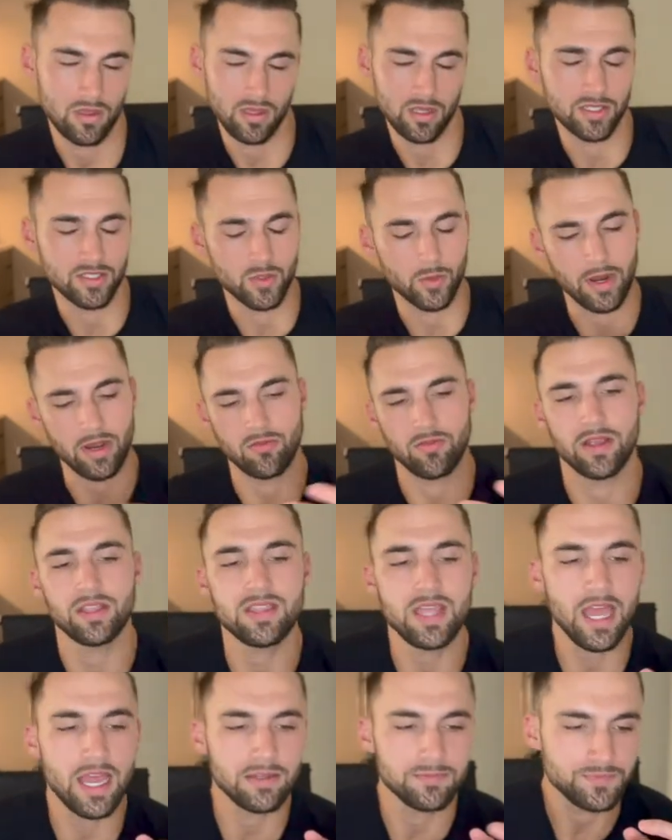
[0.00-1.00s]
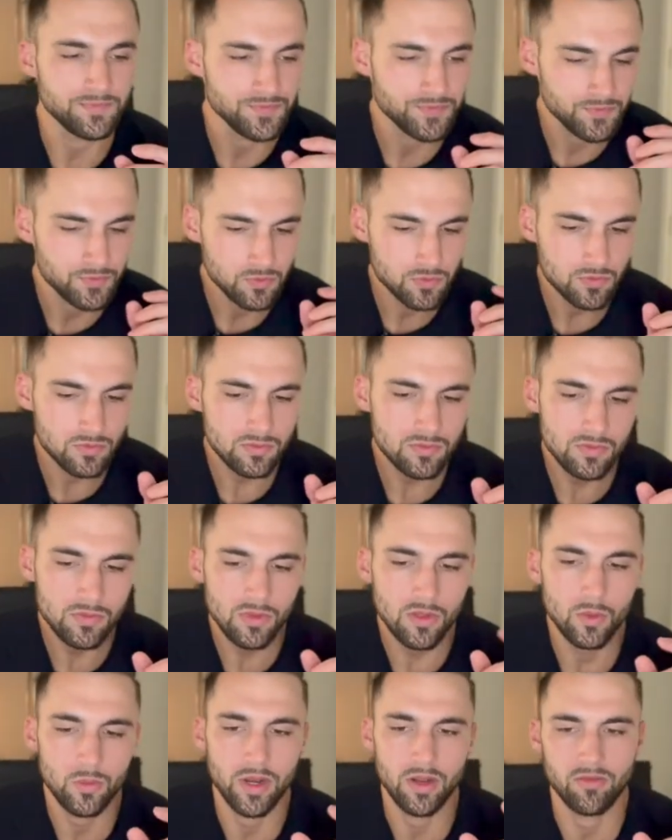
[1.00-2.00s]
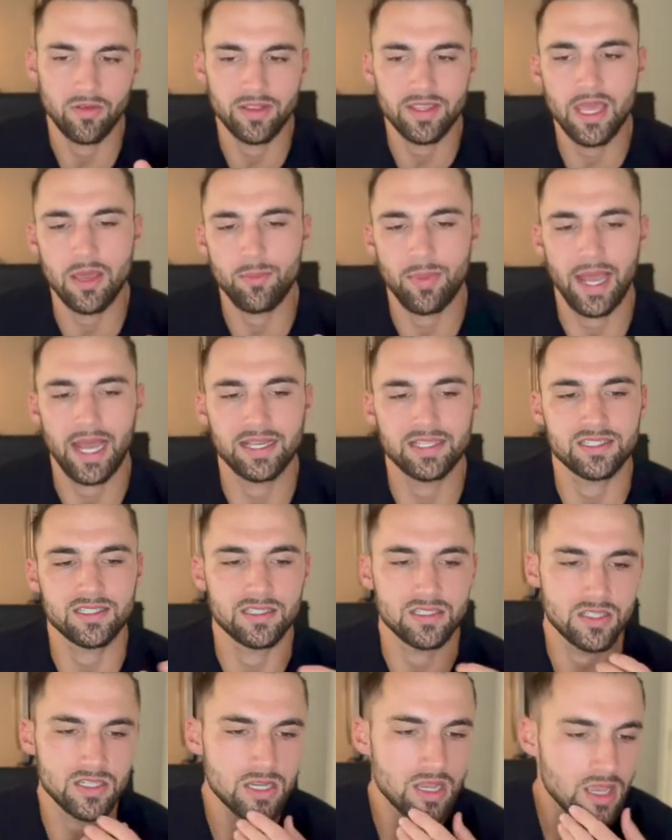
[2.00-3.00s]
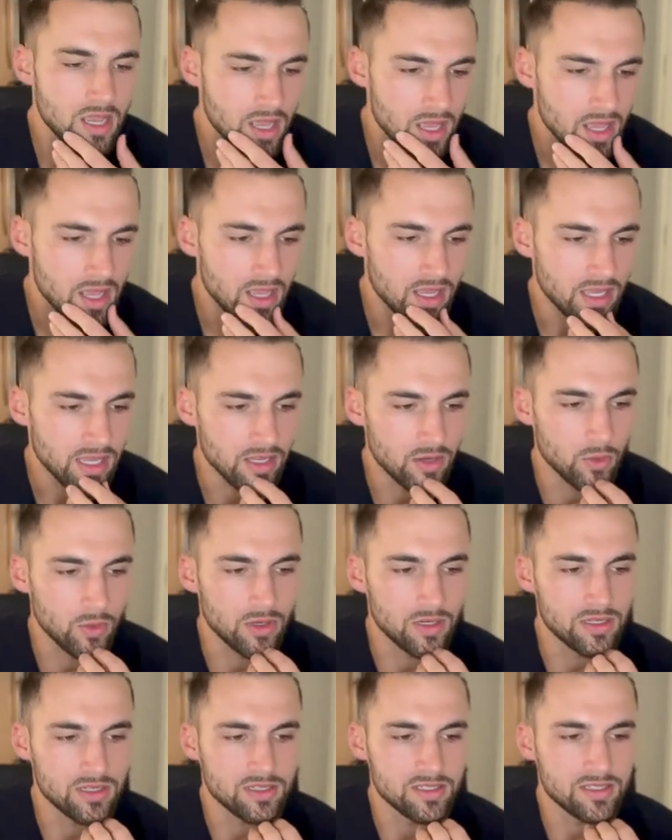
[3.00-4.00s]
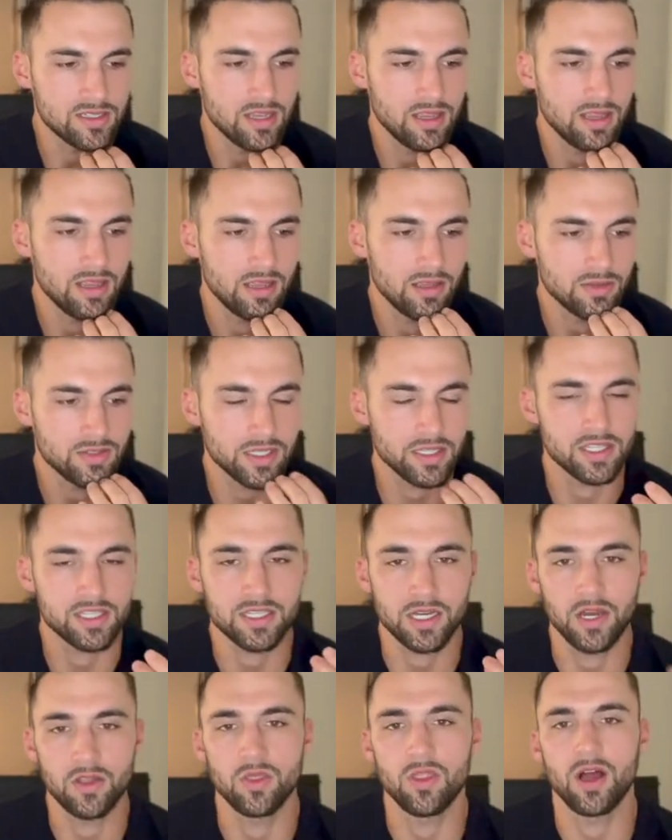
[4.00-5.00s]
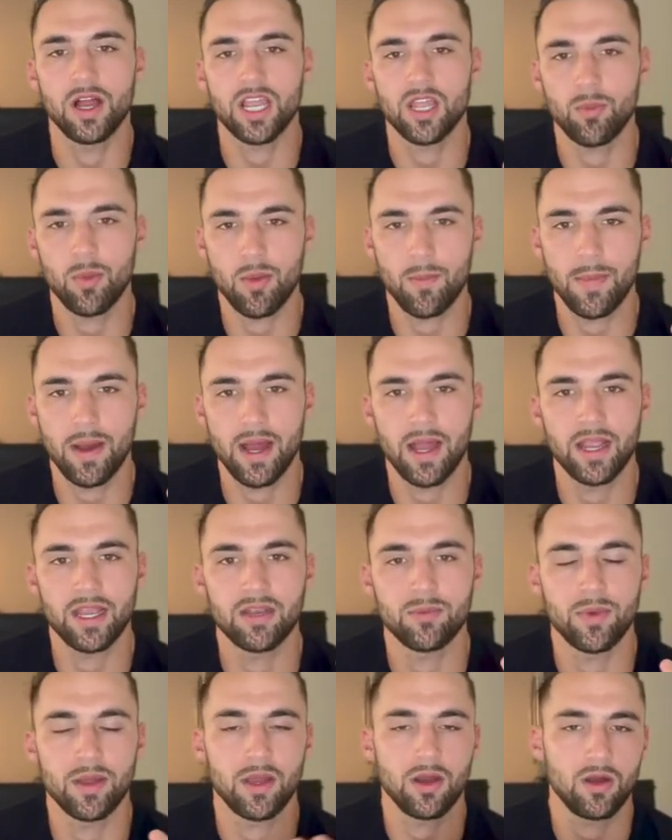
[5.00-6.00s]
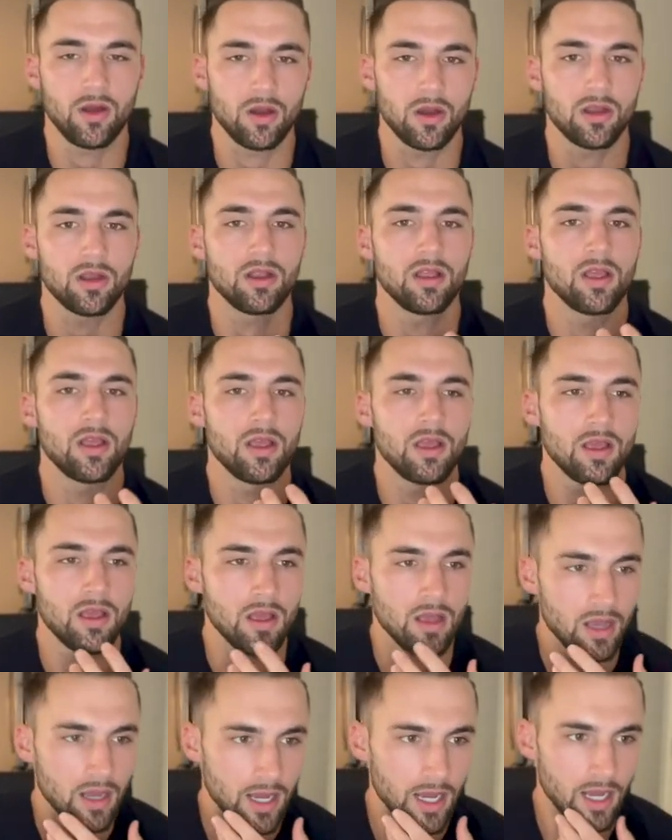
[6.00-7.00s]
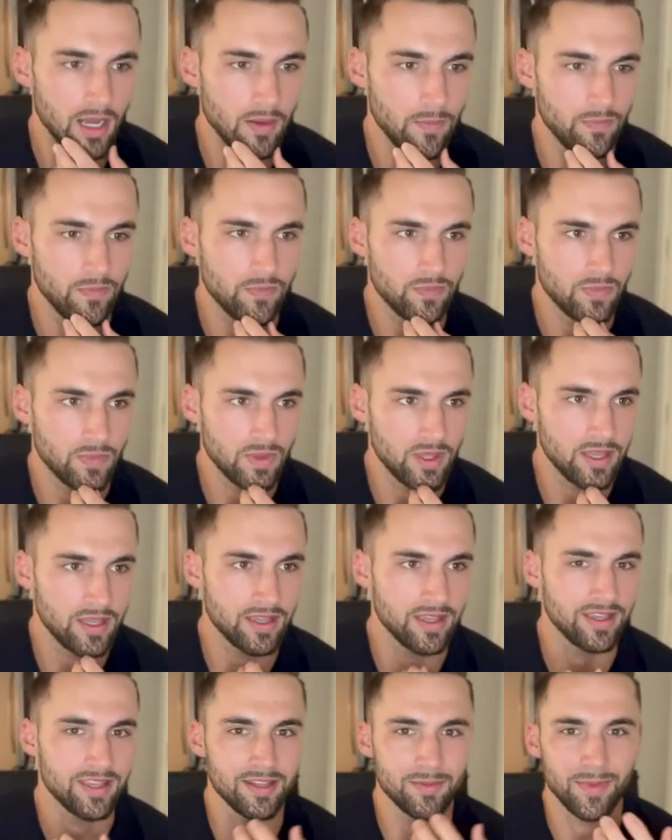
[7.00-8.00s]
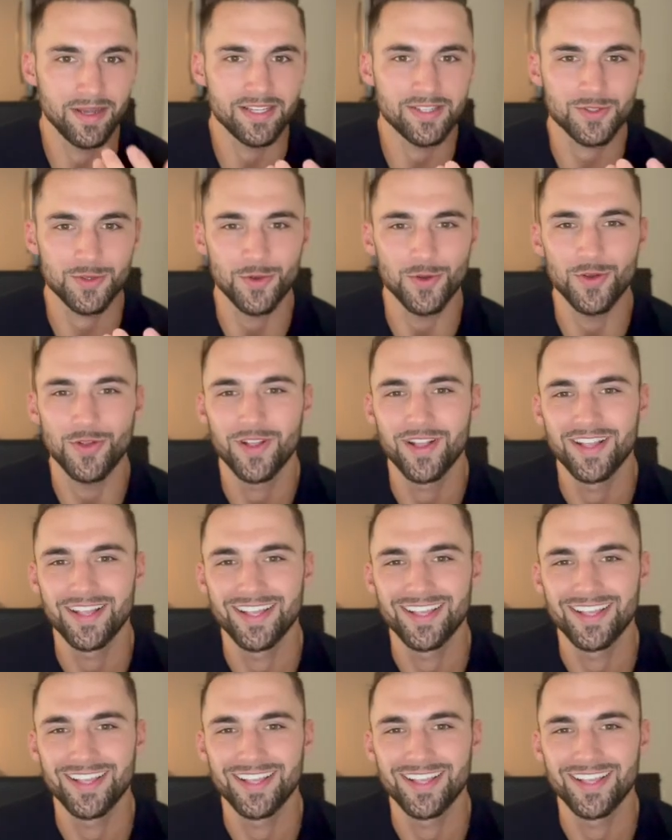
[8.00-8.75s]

And so when I read that passage, it was like this unlock in my mind, in my heart, in my soul,